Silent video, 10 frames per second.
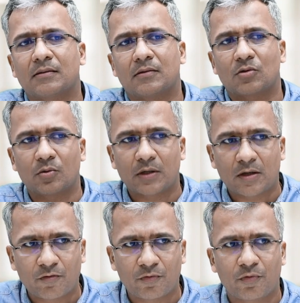So
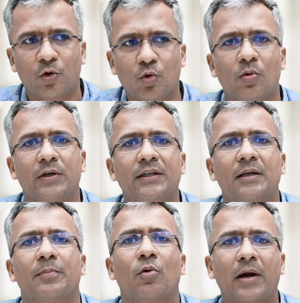2-year
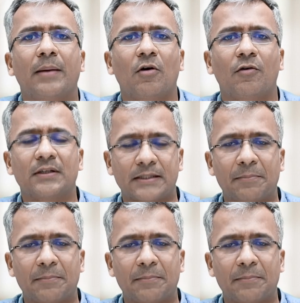program of this